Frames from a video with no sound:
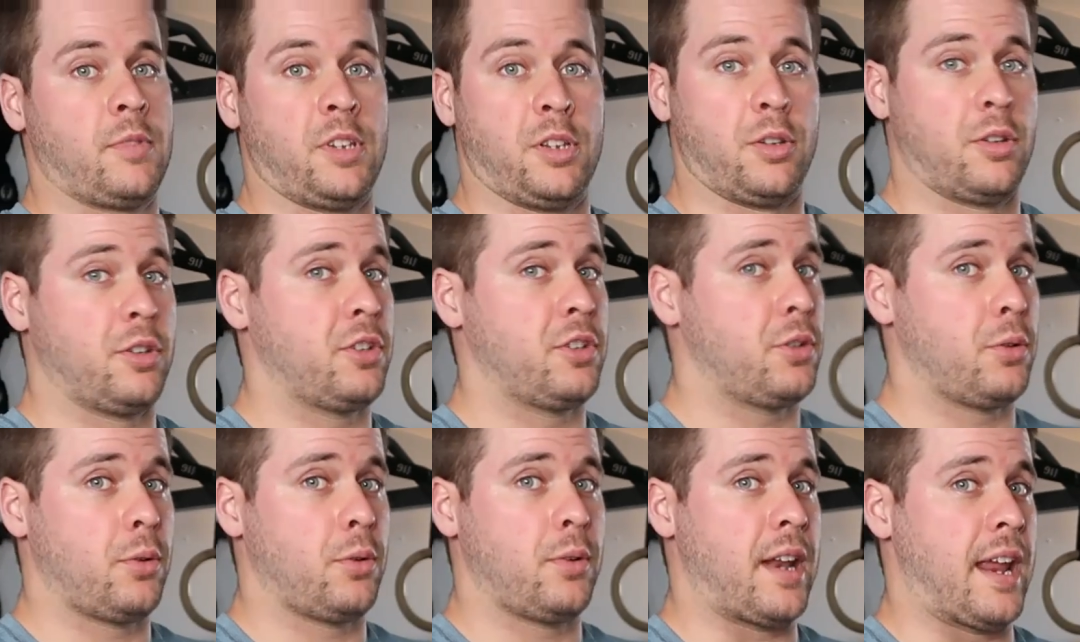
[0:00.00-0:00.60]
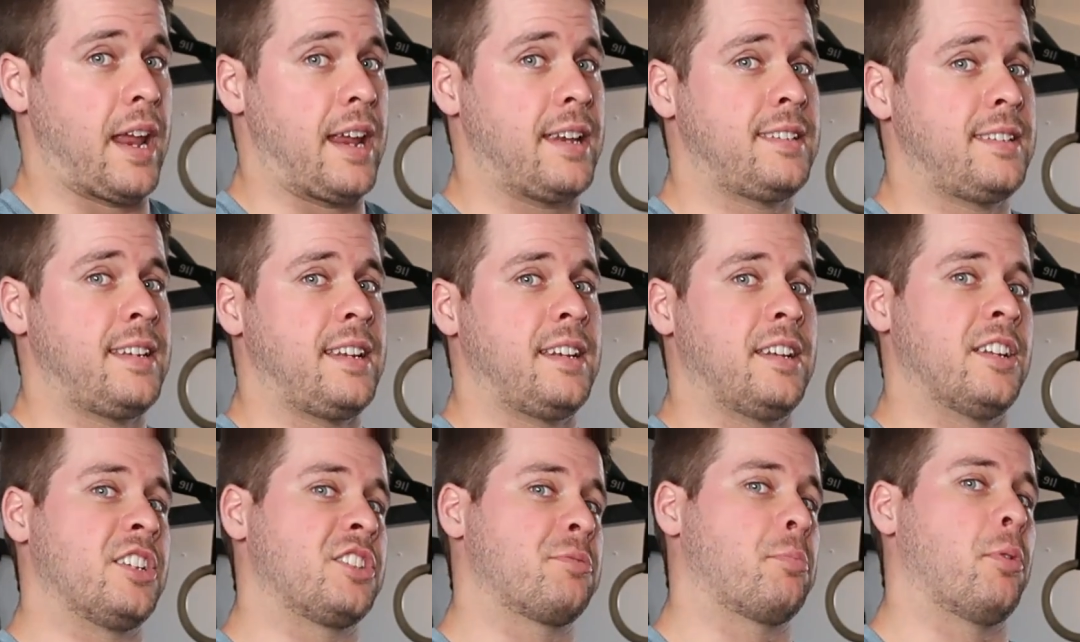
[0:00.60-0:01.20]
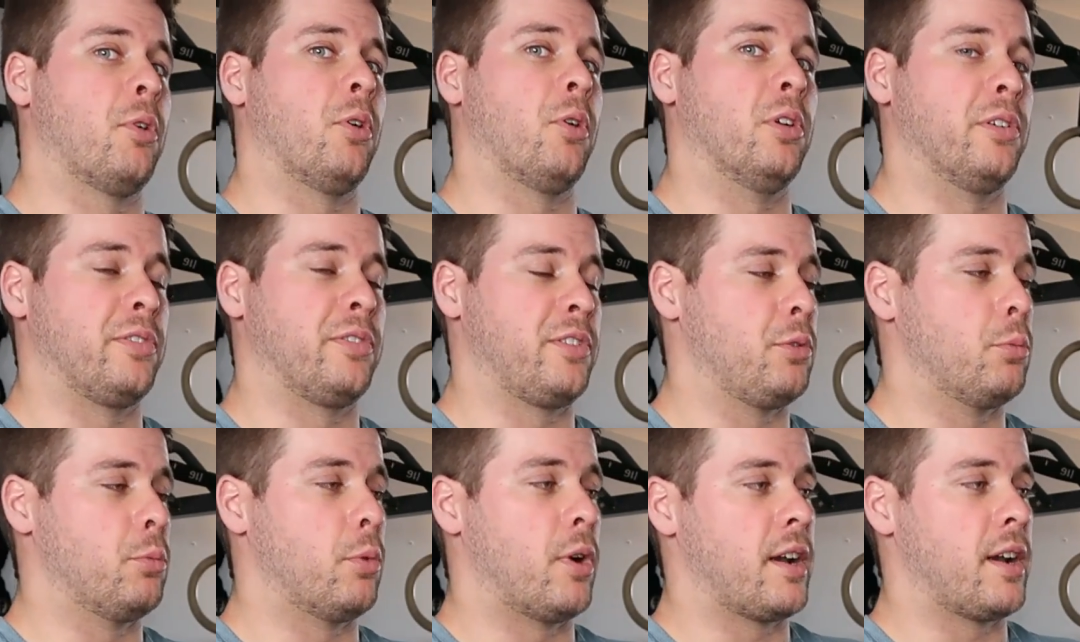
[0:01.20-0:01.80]
You could do an 18-inch pull
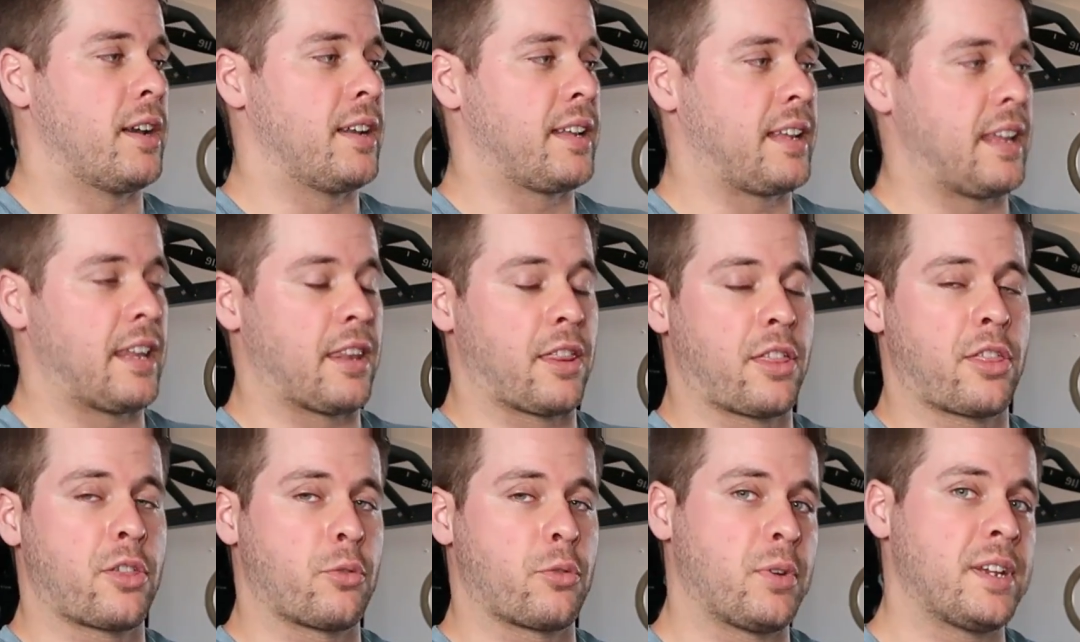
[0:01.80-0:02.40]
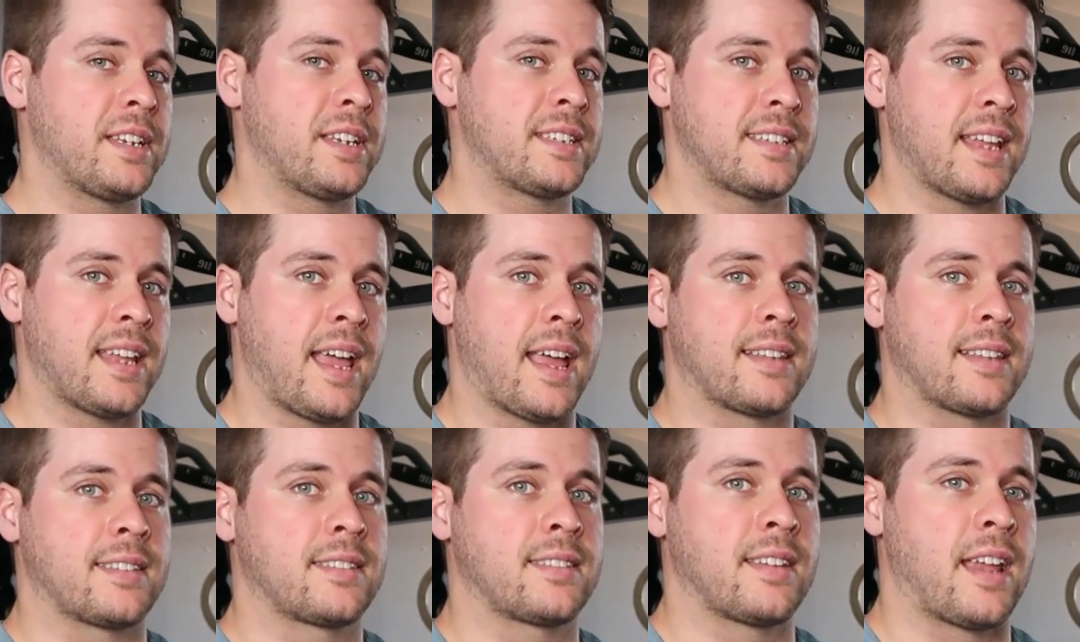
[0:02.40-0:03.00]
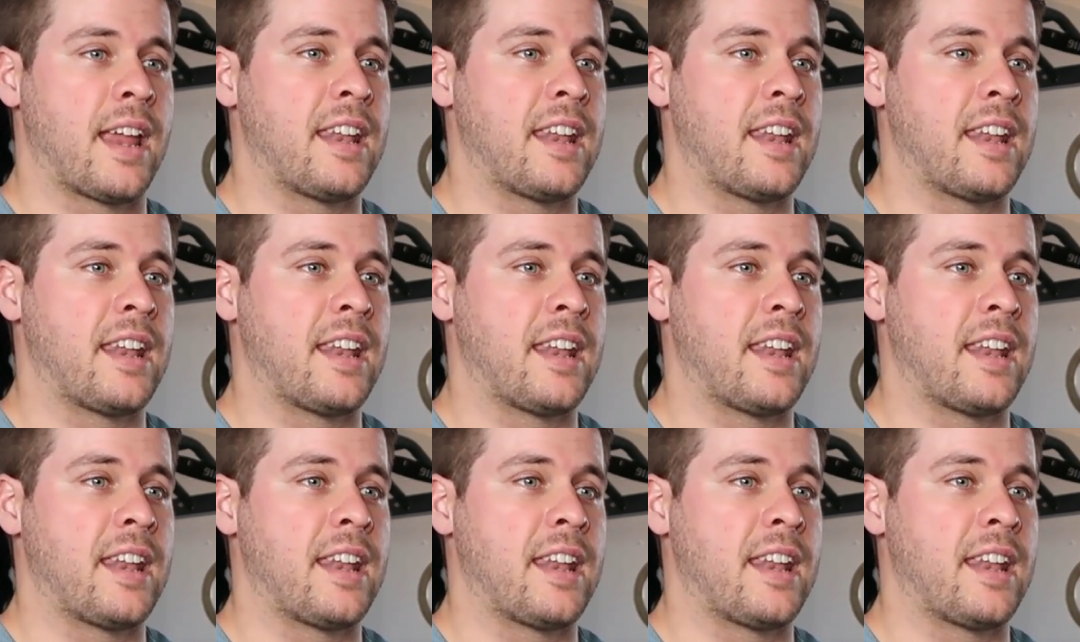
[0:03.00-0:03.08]
if you wanted to get 3 sets,